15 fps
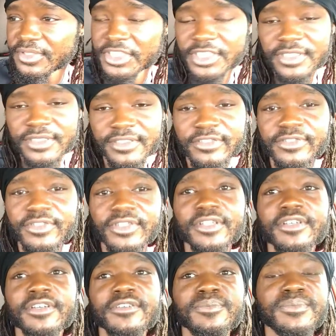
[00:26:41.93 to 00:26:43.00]
shoot,
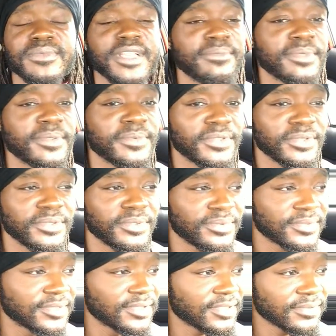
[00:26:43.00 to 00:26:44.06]
let people do,
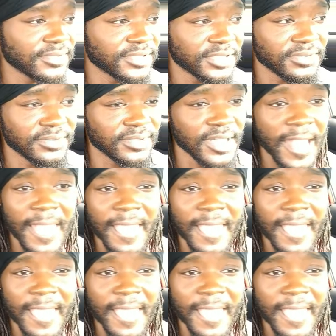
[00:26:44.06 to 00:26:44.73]
shoot.